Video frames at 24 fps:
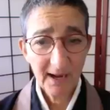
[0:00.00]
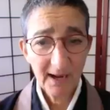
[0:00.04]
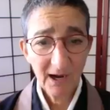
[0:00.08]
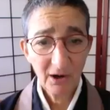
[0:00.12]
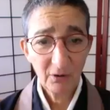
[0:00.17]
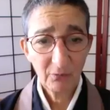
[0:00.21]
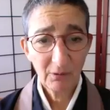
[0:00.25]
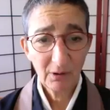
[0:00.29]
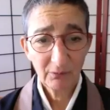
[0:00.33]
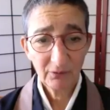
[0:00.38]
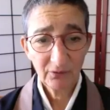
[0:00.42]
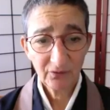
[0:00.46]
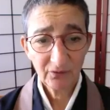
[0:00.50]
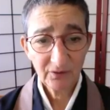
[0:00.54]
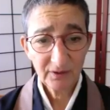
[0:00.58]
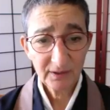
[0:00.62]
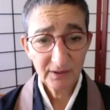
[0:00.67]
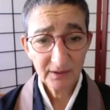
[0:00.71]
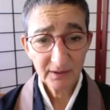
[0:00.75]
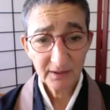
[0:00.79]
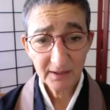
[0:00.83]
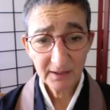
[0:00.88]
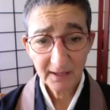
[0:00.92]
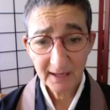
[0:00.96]
and
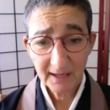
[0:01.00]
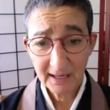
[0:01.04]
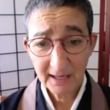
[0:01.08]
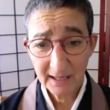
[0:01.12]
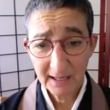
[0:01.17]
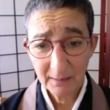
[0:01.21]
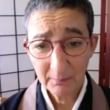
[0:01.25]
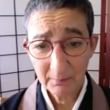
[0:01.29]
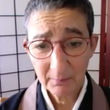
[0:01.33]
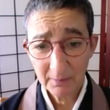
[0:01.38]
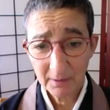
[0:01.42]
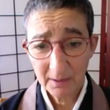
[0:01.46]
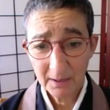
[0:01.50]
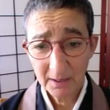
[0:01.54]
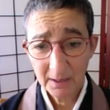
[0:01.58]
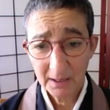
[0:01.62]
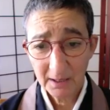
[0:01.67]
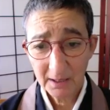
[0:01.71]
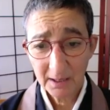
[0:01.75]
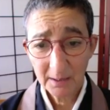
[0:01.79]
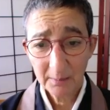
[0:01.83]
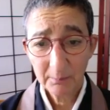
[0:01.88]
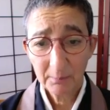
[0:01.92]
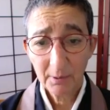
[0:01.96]
somehow what was needed
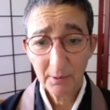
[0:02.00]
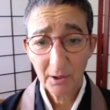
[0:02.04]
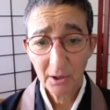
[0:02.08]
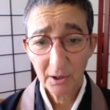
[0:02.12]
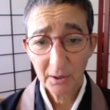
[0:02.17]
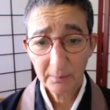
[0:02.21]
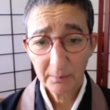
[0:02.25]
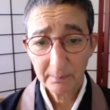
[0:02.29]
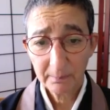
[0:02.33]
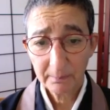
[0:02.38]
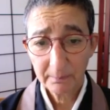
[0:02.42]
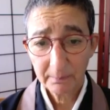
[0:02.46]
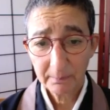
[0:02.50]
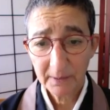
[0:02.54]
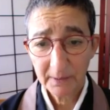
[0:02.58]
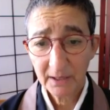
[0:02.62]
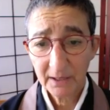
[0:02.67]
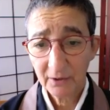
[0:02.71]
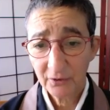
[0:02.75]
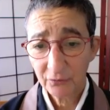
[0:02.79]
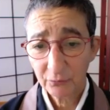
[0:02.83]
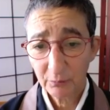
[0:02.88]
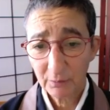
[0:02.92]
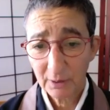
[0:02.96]
came, in part
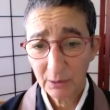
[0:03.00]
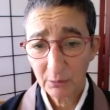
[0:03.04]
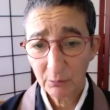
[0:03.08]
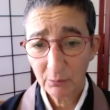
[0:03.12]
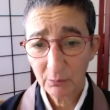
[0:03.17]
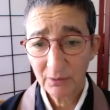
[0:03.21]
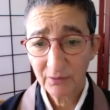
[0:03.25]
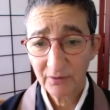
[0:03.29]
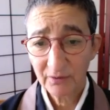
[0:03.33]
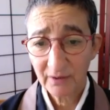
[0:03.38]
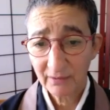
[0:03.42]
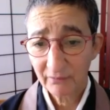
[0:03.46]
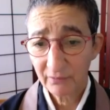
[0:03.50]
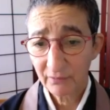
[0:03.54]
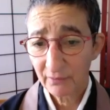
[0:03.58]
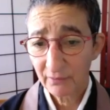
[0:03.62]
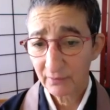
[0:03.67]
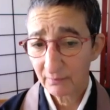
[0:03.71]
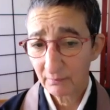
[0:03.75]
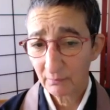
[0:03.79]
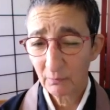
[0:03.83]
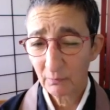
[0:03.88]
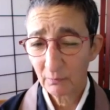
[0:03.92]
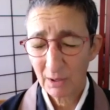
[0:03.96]
because
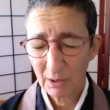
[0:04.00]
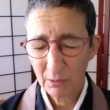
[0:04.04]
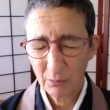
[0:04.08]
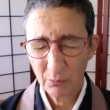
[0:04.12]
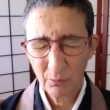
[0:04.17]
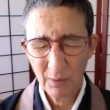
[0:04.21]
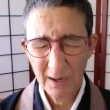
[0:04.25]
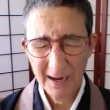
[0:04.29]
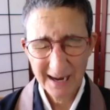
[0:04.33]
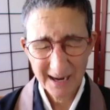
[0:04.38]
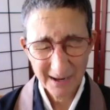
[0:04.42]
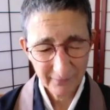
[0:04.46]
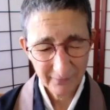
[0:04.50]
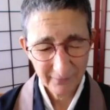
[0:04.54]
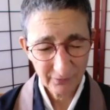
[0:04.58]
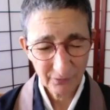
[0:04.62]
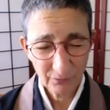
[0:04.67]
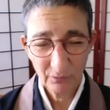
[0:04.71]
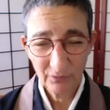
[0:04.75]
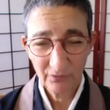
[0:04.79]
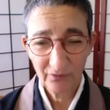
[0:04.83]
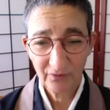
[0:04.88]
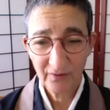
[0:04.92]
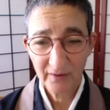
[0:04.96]
whatever
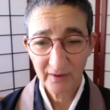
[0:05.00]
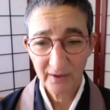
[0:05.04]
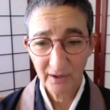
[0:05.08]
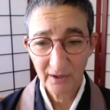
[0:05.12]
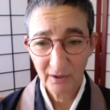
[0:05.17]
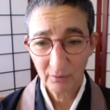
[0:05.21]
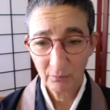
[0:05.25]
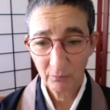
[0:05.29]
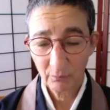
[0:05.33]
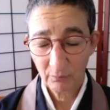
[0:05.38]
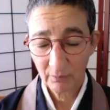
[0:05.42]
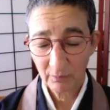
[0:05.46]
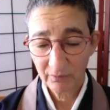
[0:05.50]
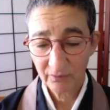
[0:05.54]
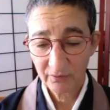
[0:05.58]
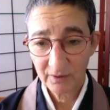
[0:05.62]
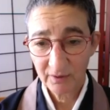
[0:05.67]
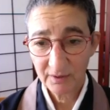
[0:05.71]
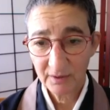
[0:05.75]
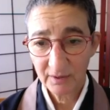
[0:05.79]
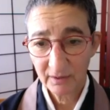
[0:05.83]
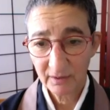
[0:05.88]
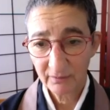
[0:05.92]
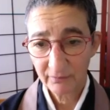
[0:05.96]
was there was
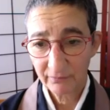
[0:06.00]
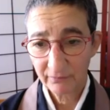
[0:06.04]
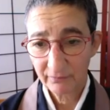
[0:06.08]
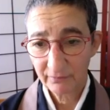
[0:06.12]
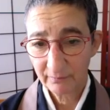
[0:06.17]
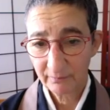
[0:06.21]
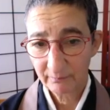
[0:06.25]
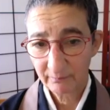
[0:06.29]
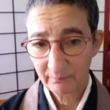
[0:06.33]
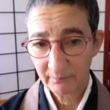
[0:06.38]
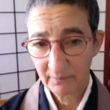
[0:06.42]
enough.